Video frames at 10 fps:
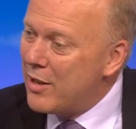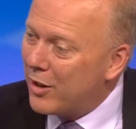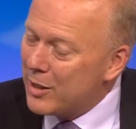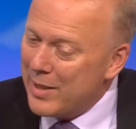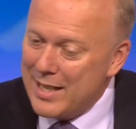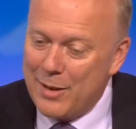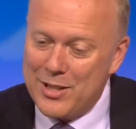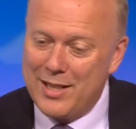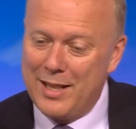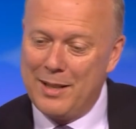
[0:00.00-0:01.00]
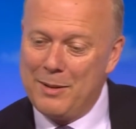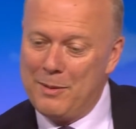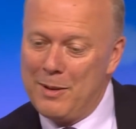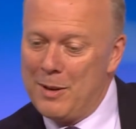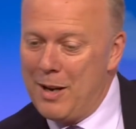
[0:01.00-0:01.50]
not going to be announcing
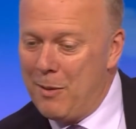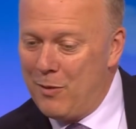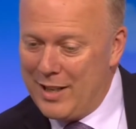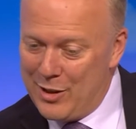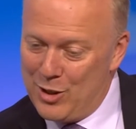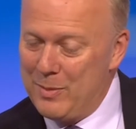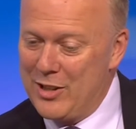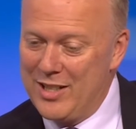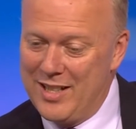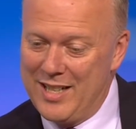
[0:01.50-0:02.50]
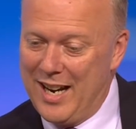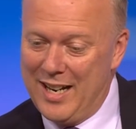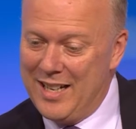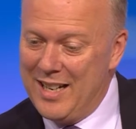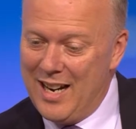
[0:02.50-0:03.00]
financial measures
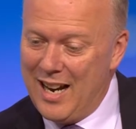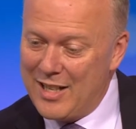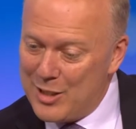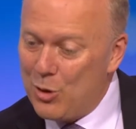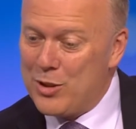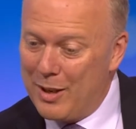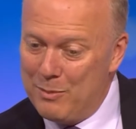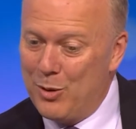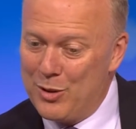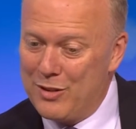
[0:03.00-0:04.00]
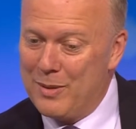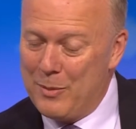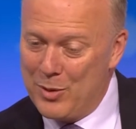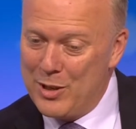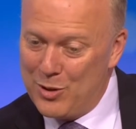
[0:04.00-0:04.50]
today. And it is also important to
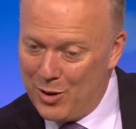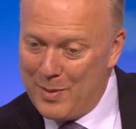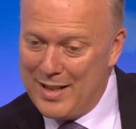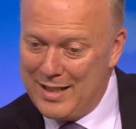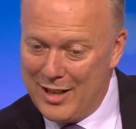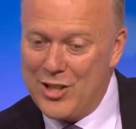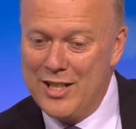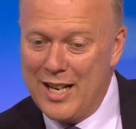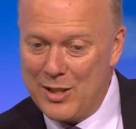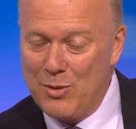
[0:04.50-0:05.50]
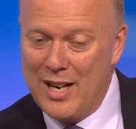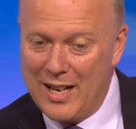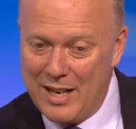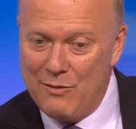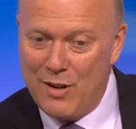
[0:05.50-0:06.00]
remember, when you talk about the election, yes, we
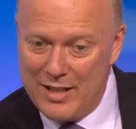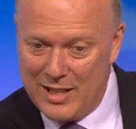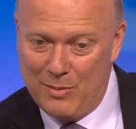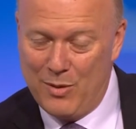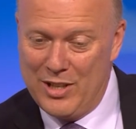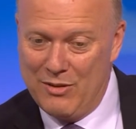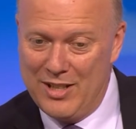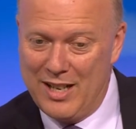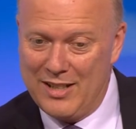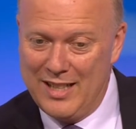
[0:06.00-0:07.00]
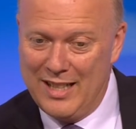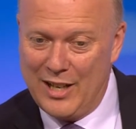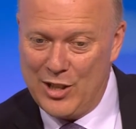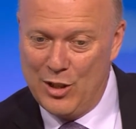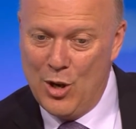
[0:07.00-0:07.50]
had a very disappointing result in the
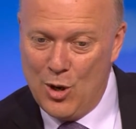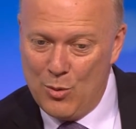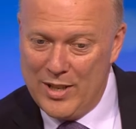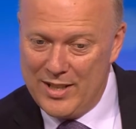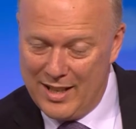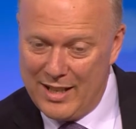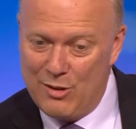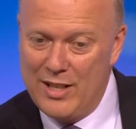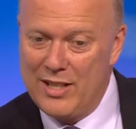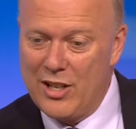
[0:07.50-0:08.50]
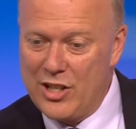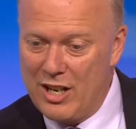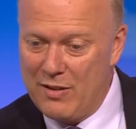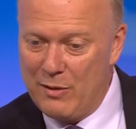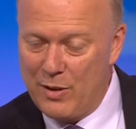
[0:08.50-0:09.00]
election. We still increased our
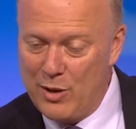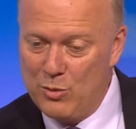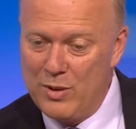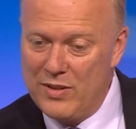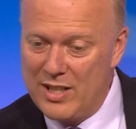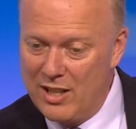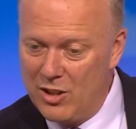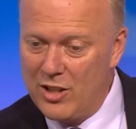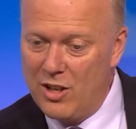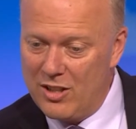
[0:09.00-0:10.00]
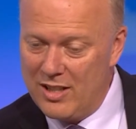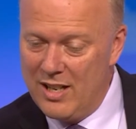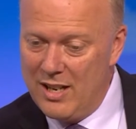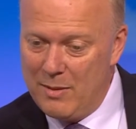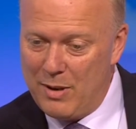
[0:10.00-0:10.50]
share of the vote. We've still got
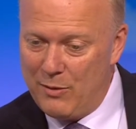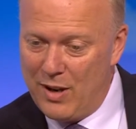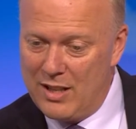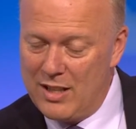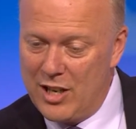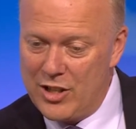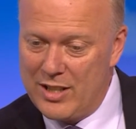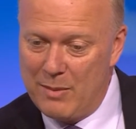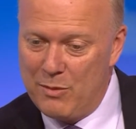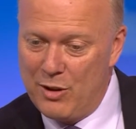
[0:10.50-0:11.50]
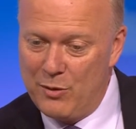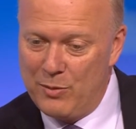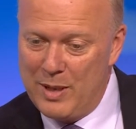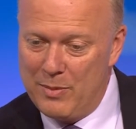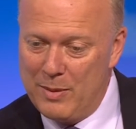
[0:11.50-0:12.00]
by far the largest number of
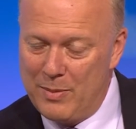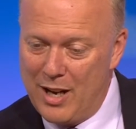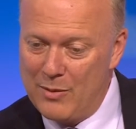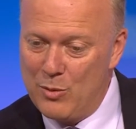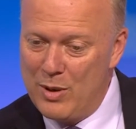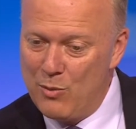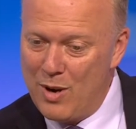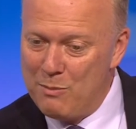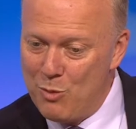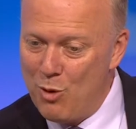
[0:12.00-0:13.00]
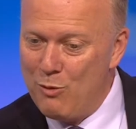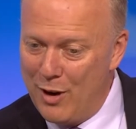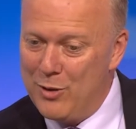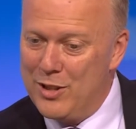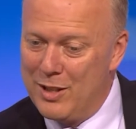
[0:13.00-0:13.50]
people in Parliament. We've won more
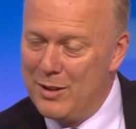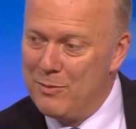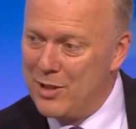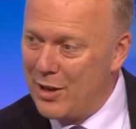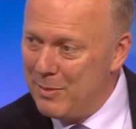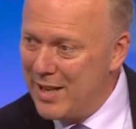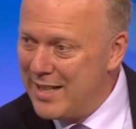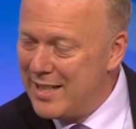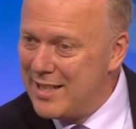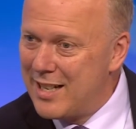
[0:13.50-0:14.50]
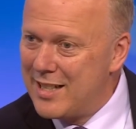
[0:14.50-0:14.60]
votes than Tony Blair did in 1997.